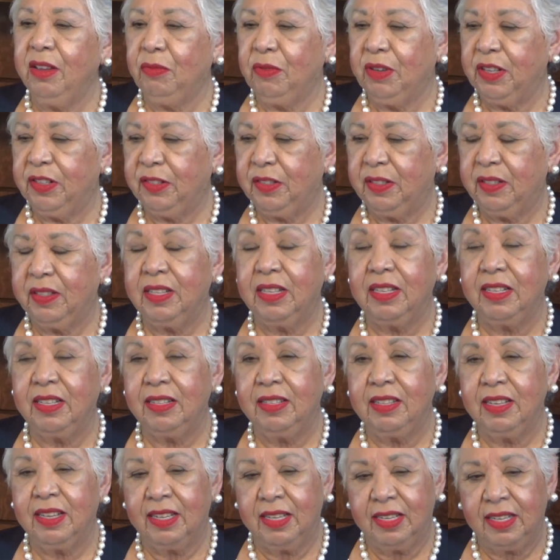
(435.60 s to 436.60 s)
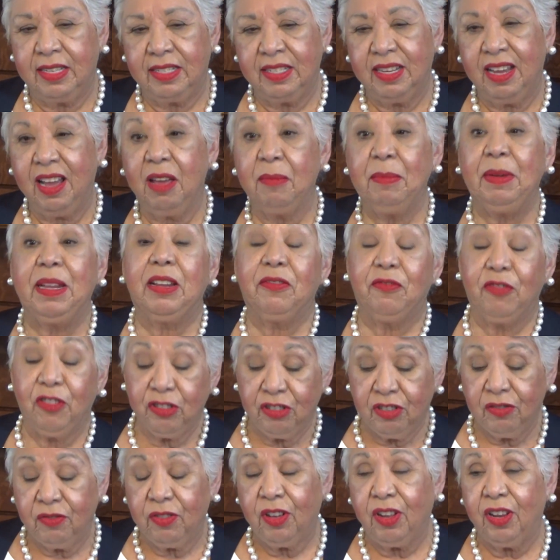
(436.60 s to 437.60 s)
it was the timing.
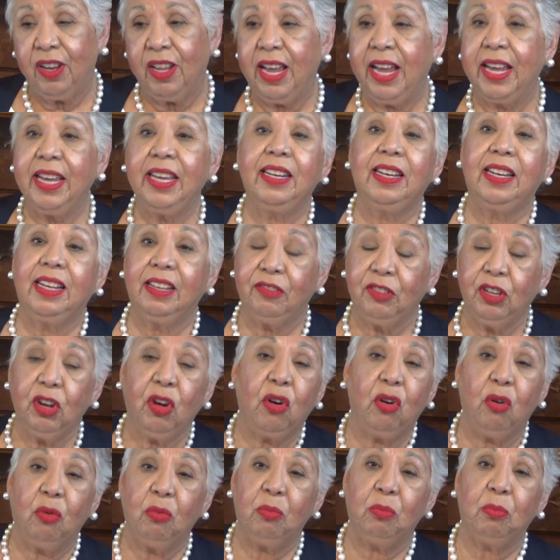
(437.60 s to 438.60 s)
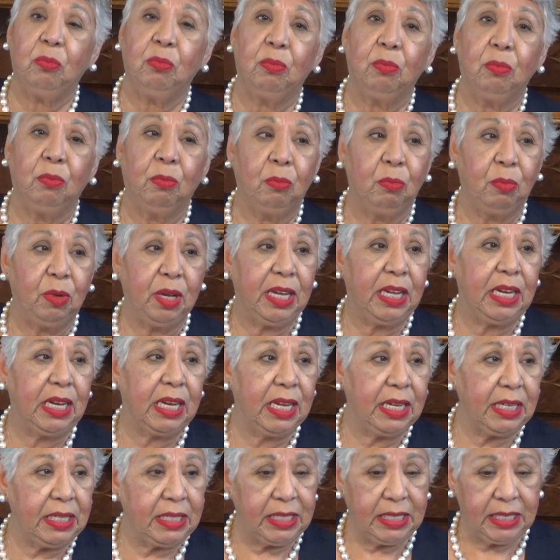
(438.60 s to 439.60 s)
First of all, I had left home in
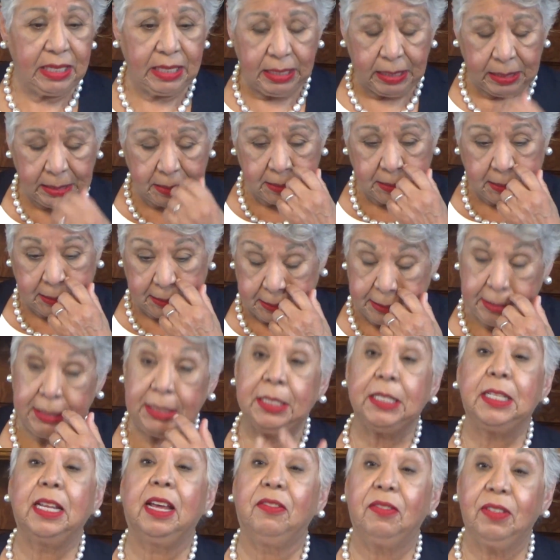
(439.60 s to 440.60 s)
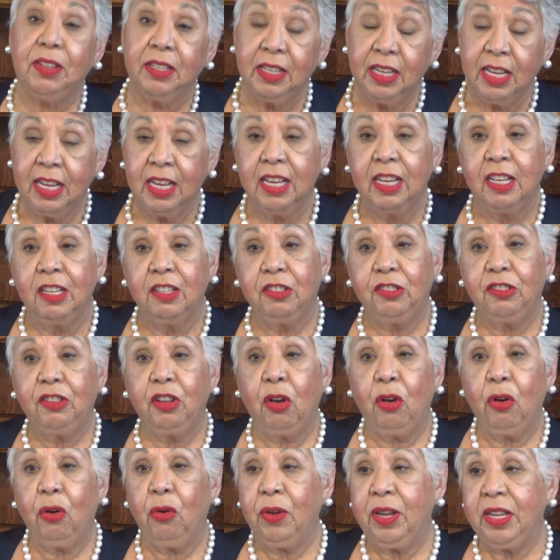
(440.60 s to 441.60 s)
1967.
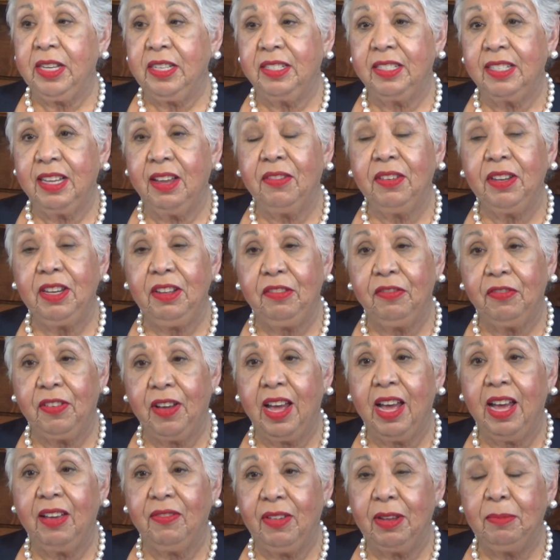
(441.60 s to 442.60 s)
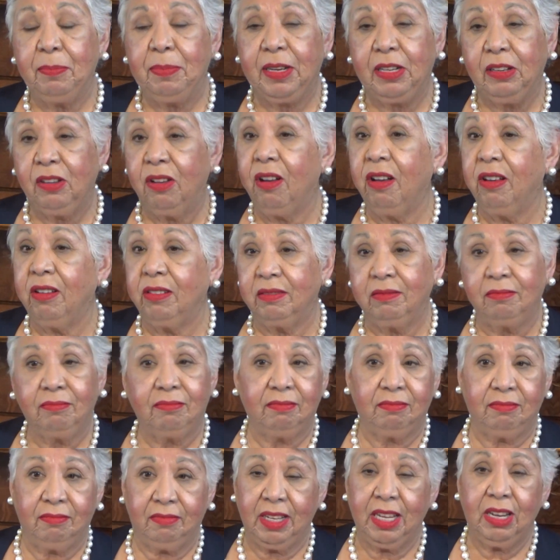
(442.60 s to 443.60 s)
So in 75, I'd been gone,
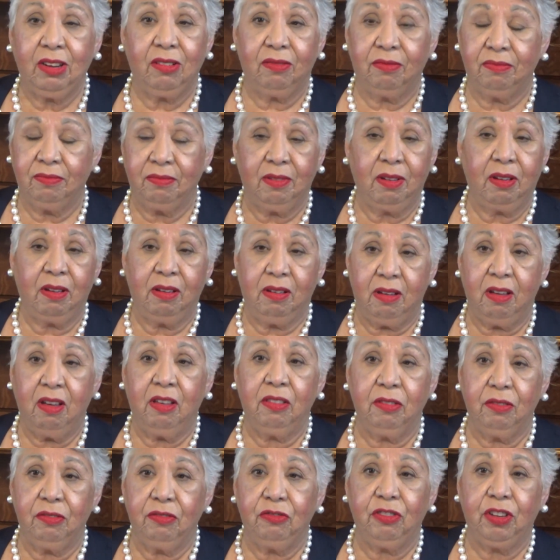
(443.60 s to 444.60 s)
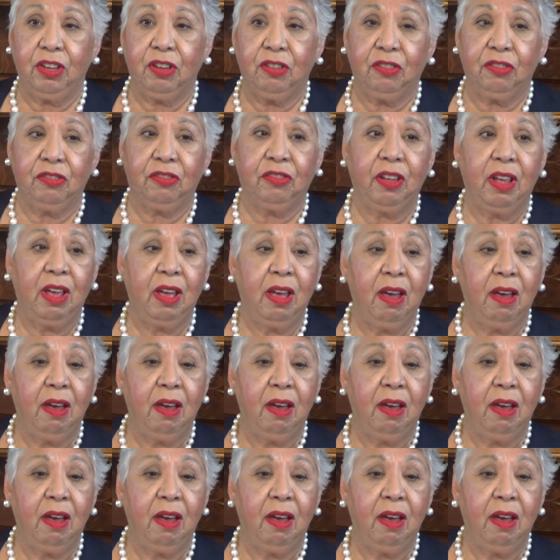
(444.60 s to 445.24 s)
you know, all those years.